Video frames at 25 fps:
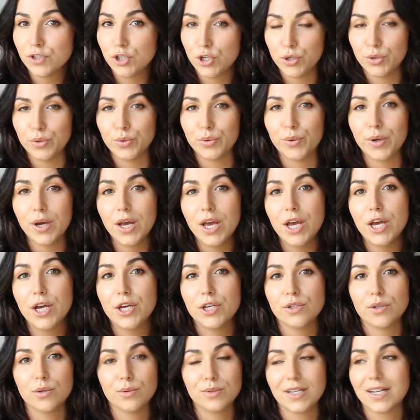2,
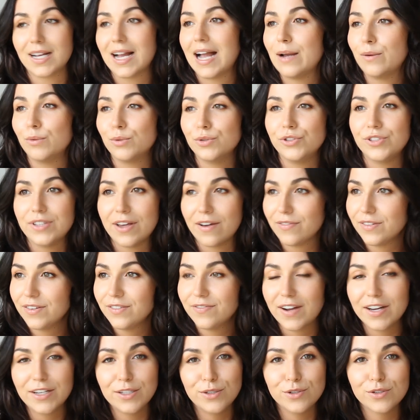so I was like, I will
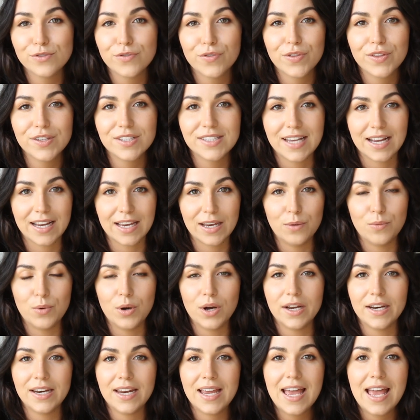definitely find use for the second
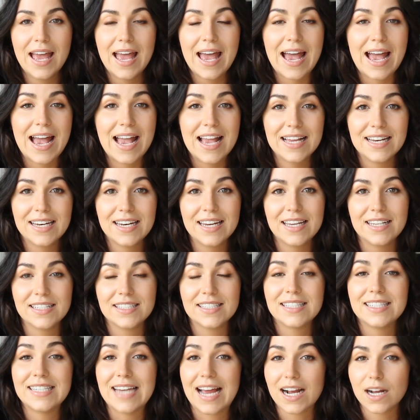one. And
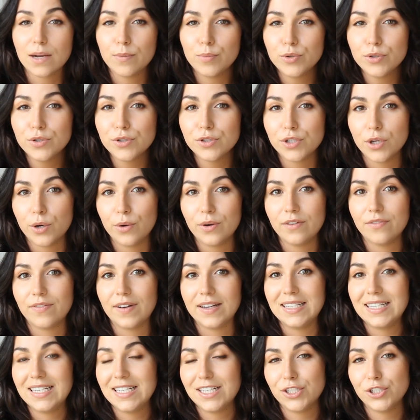it's stackable, so if
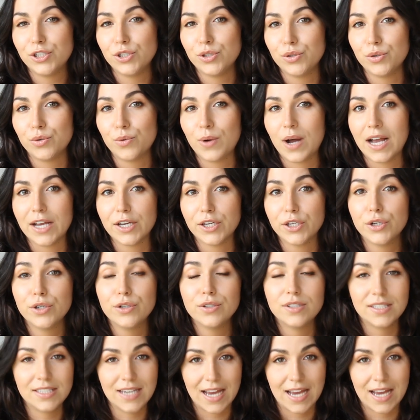I needed to, I could